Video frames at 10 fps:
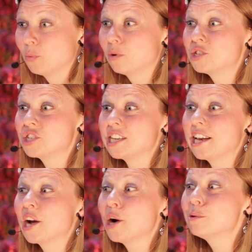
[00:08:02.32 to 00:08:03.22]
would
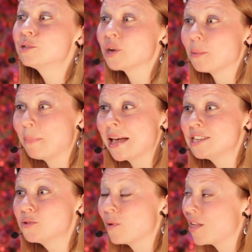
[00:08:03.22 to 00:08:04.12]
she go to
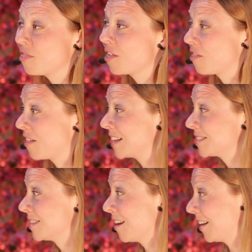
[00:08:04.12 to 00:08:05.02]
bed with
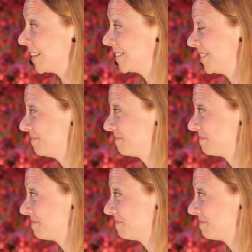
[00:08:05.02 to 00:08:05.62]
that night?